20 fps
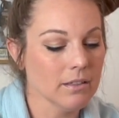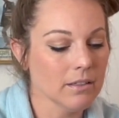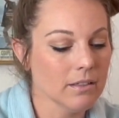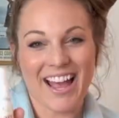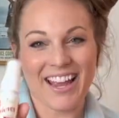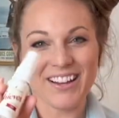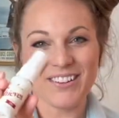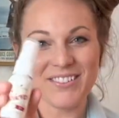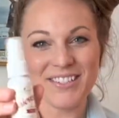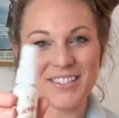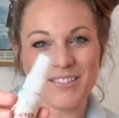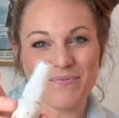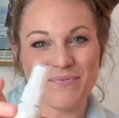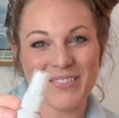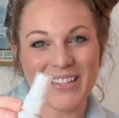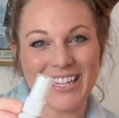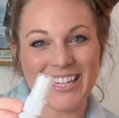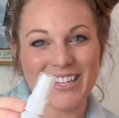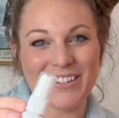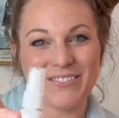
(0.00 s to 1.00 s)
I have some
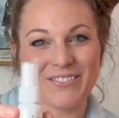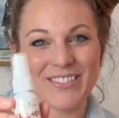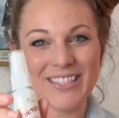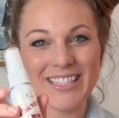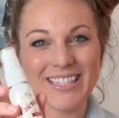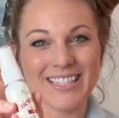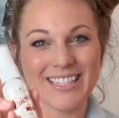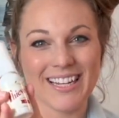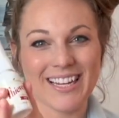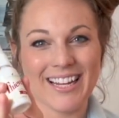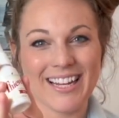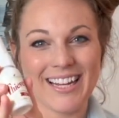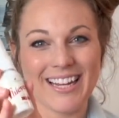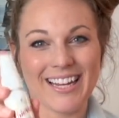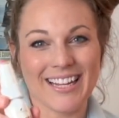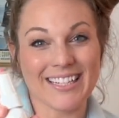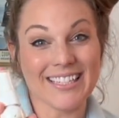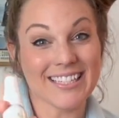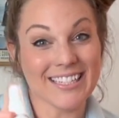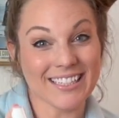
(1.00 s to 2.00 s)
Thieves
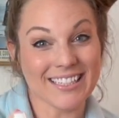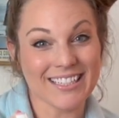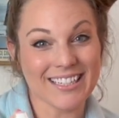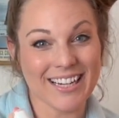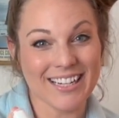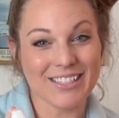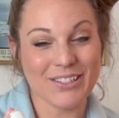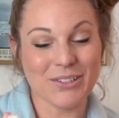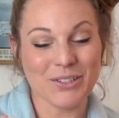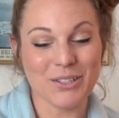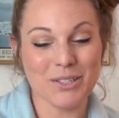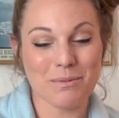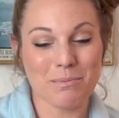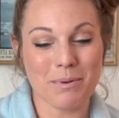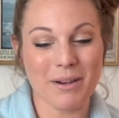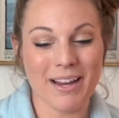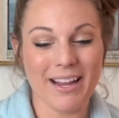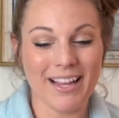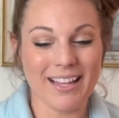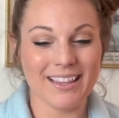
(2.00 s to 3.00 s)
hand sanitizer
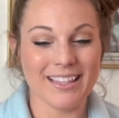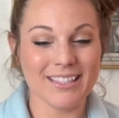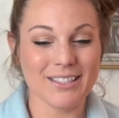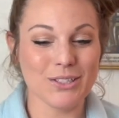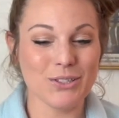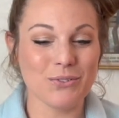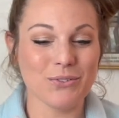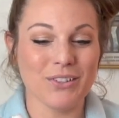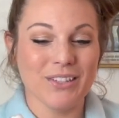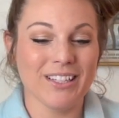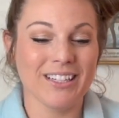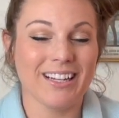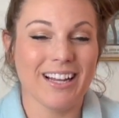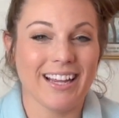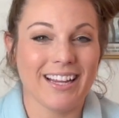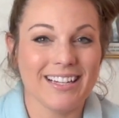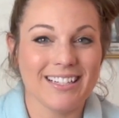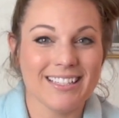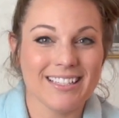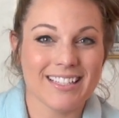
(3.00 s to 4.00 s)
spray. This is really
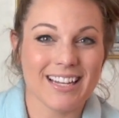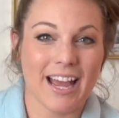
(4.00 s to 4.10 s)
nice.